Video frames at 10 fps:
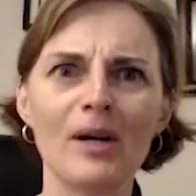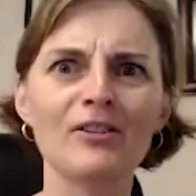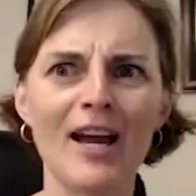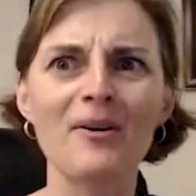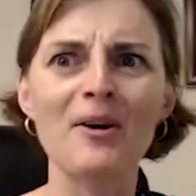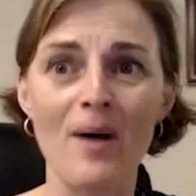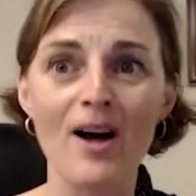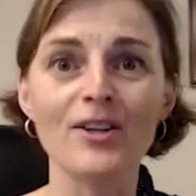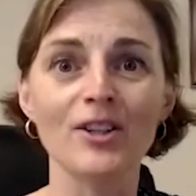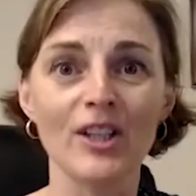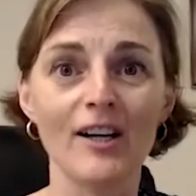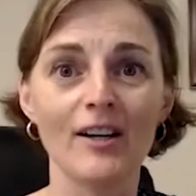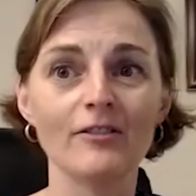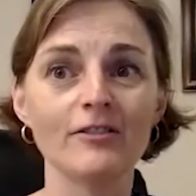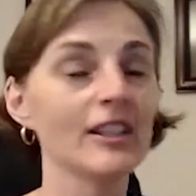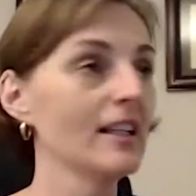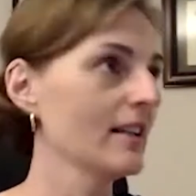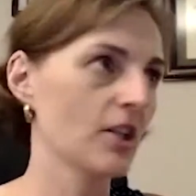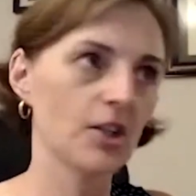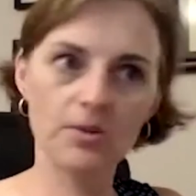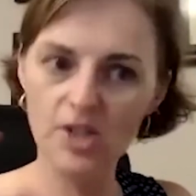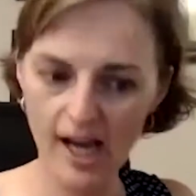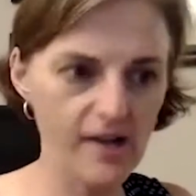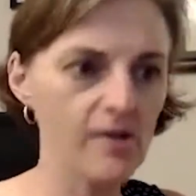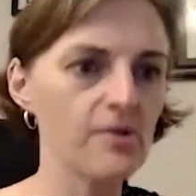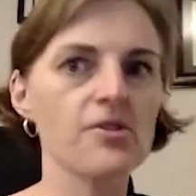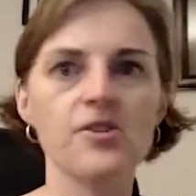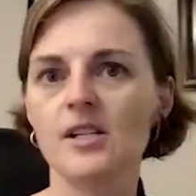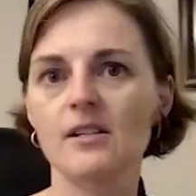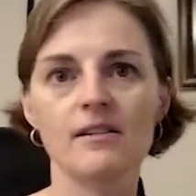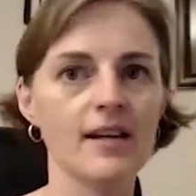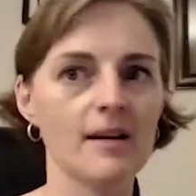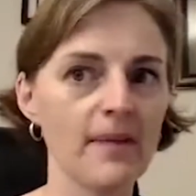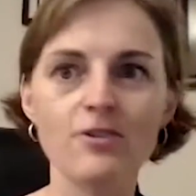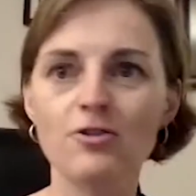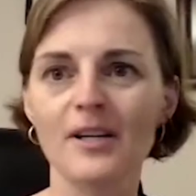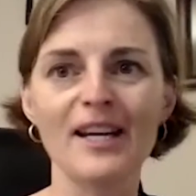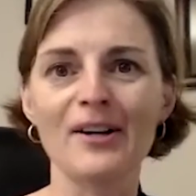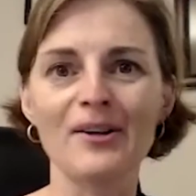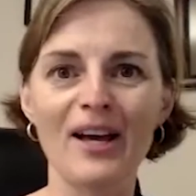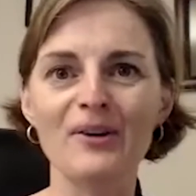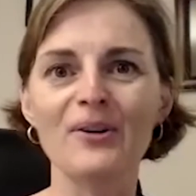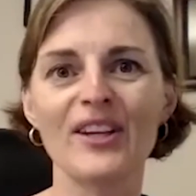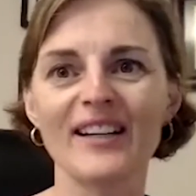County model of huge house and 10 bedroom, that whole thing.